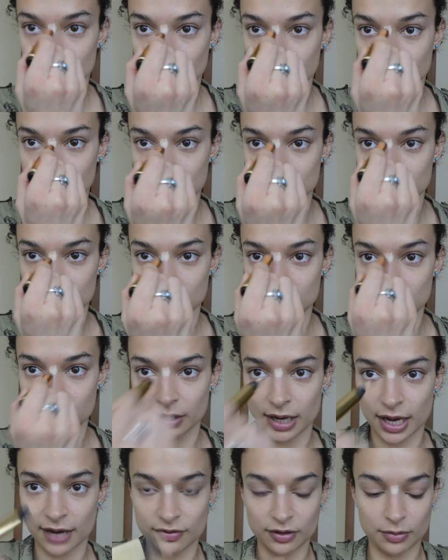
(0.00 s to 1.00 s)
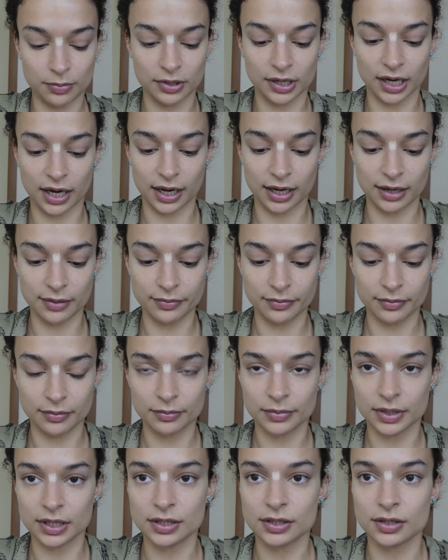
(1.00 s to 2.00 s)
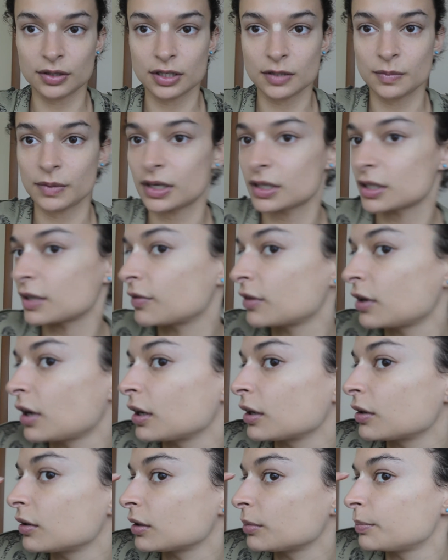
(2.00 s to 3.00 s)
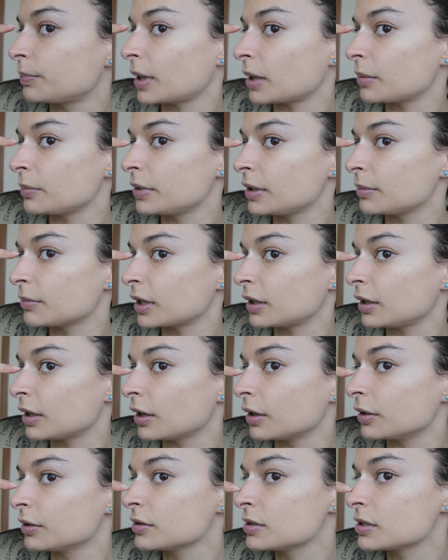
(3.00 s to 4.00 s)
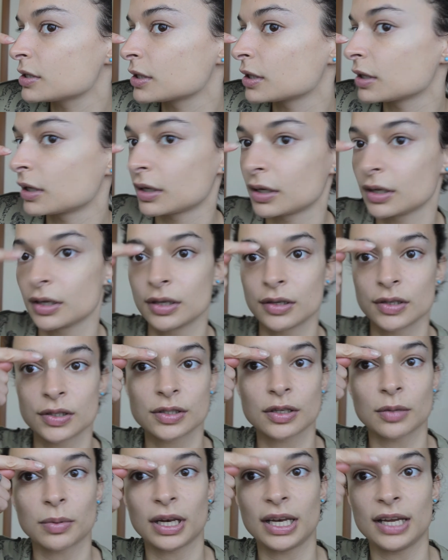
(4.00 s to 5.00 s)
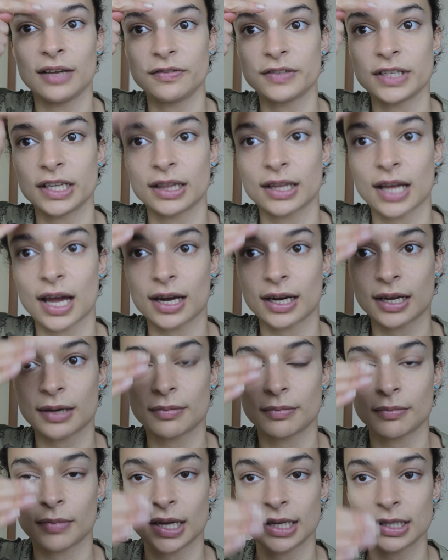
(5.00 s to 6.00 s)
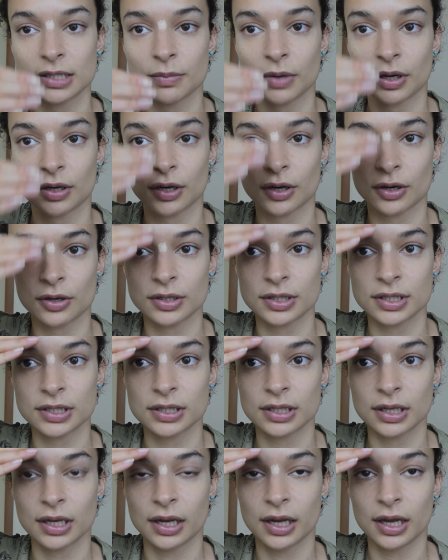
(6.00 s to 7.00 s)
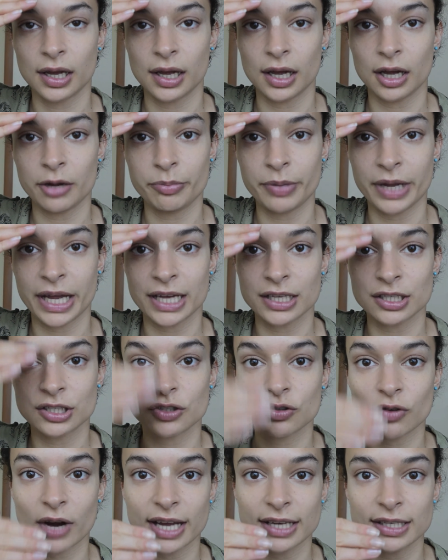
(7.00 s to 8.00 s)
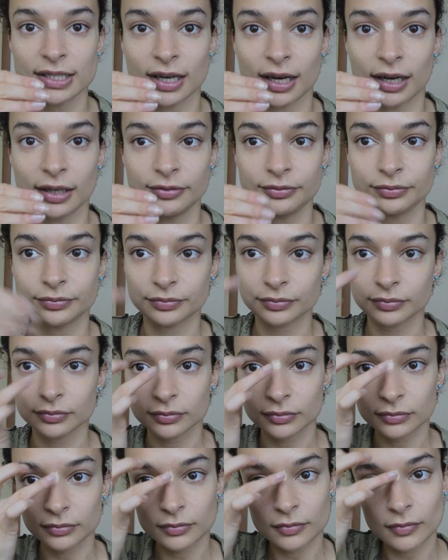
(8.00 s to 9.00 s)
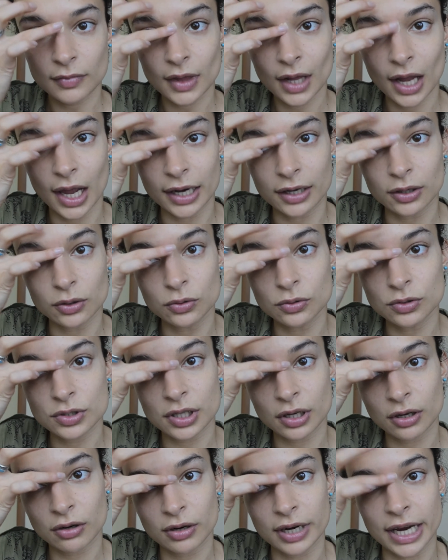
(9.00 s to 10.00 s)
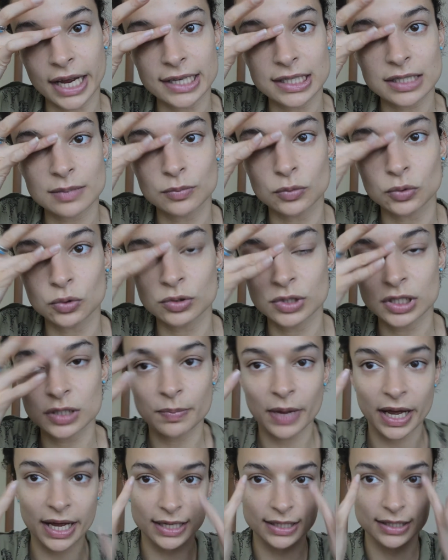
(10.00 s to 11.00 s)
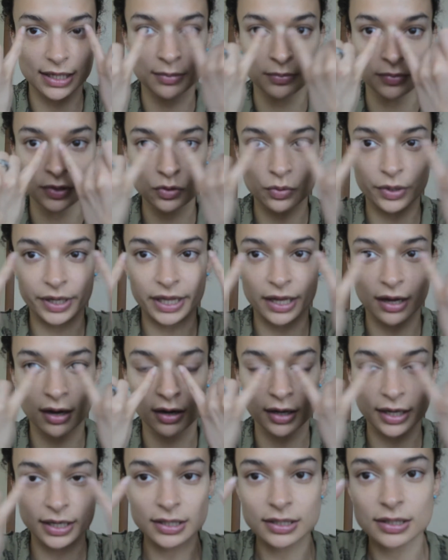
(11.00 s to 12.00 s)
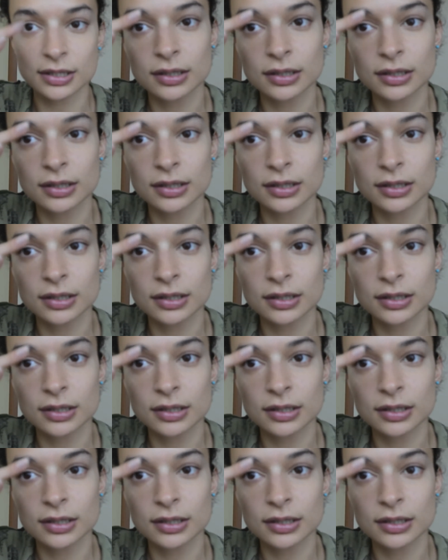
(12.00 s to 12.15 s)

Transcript: And it doesn't suit everybody, but it suits me because I've kind of got a bump in my nose. So by lifting that, it makes my nose appear straighter, and it also creates more space in between the eyes.